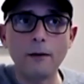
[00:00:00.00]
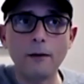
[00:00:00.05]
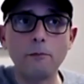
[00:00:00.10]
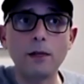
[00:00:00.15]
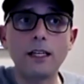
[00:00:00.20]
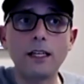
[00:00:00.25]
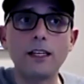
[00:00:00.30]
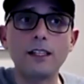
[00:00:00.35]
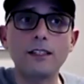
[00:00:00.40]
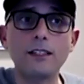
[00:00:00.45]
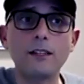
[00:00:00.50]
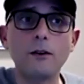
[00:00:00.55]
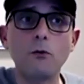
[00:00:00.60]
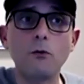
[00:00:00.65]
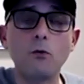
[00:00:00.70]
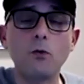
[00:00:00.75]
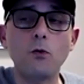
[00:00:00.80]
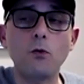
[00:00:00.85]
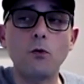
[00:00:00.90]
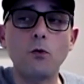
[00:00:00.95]
because
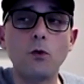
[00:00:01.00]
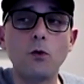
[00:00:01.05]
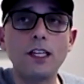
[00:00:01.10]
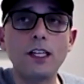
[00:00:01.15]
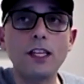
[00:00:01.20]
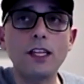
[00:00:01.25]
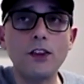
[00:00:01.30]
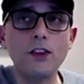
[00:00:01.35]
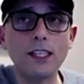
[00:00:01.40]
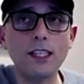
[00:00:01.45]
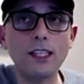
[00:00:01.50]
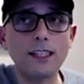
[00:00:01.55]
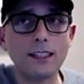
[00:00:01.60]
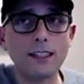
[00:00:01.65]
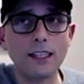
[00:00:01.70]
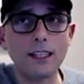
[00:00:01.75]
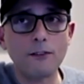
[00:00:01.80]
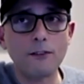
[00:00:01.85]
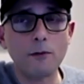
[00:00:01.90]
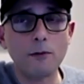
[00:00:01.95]
w- one of the things i
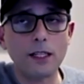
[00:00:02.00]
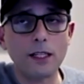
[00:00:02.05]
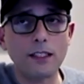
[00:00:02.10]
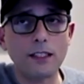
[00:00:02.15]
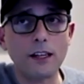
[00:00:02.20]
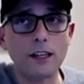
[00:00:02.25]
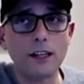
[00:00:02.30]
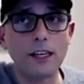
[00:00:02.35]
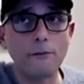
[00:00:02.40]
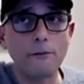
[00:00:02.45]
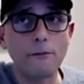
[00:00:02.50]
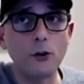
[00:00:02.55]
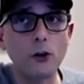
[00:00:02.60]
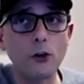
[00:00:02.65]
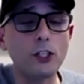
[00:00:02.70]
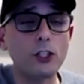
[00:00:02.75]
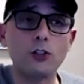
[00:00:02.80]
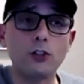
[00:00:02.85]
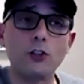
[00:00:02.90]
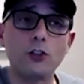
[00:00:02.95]
tell everybody is like if you're
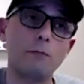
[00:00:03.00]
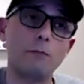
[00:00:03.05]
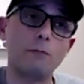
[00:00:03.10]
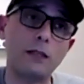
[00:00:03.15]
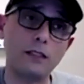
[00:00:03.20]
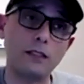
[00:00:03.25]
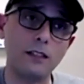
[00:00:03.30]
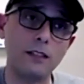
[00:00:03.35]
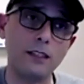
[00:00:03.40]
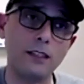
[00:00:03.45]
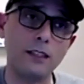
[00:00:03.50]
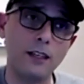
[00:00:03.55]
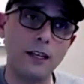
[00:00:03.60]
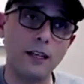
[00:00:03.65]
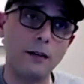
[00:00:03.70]
going to start a business